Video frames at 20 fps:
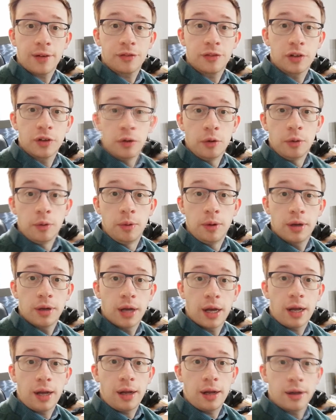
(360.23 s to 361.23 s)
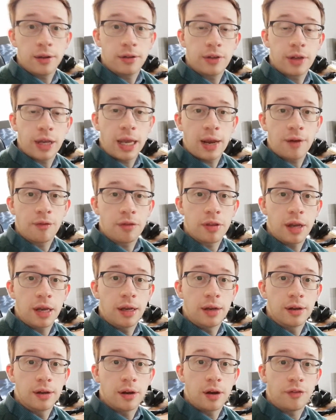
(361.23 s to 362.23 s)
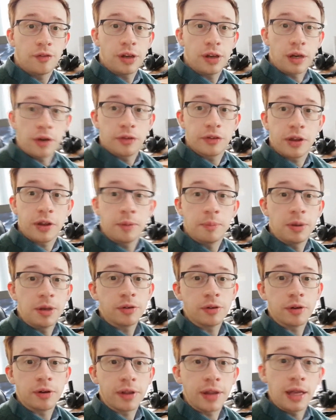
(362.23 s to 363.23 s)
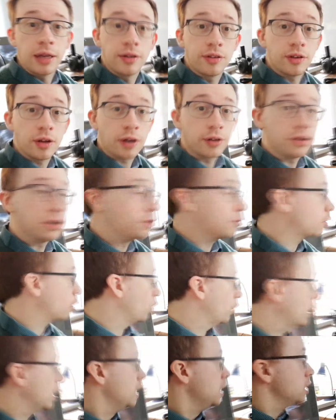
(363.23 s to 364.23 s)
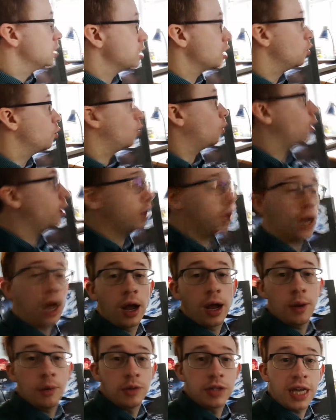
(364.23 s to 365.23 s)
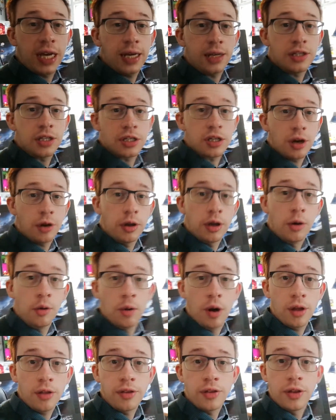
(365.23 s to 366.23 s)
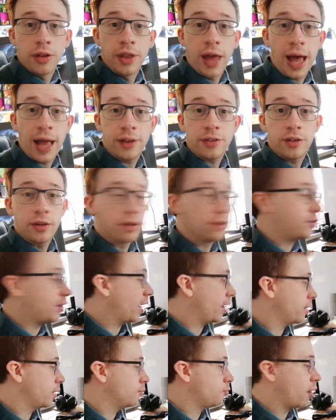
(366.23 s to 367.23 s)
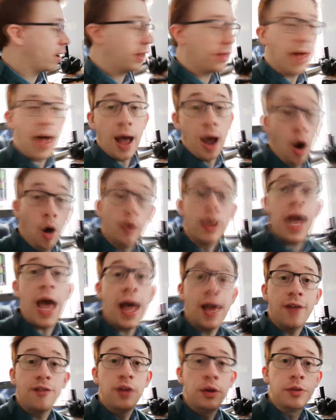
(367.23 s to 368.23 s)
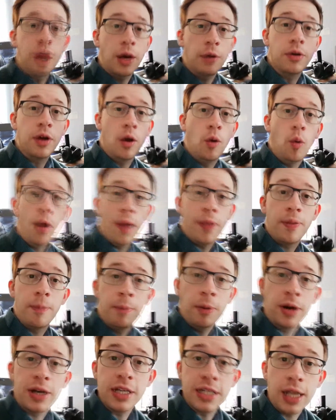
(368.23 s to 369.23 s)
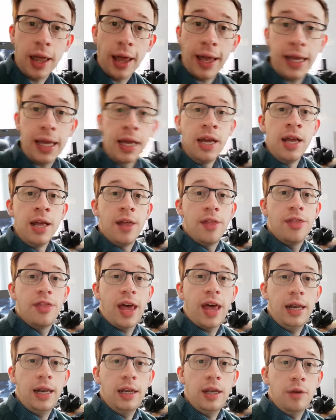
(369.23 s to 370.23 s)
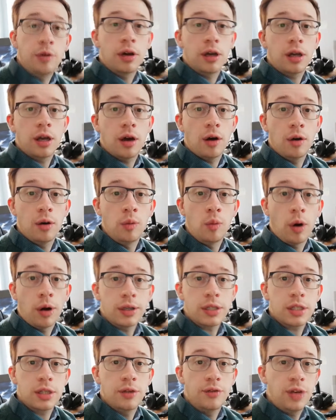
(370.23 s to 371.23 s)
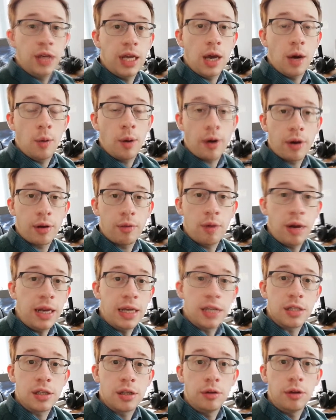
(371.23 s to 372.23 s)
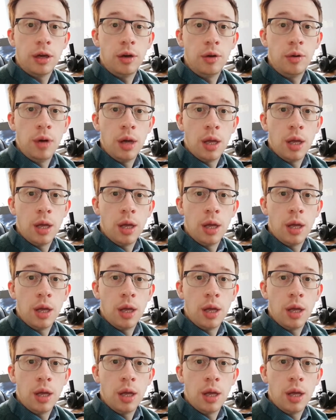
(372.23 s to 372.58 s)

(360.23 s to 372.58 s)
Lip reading: to take everything off it onto the computer and then start a new recording. So what I was here to show you, other than that, the fact that I'm writing that... Oh yeah, if you don't know what the book is like, then you can go and watch the video where I read it to you,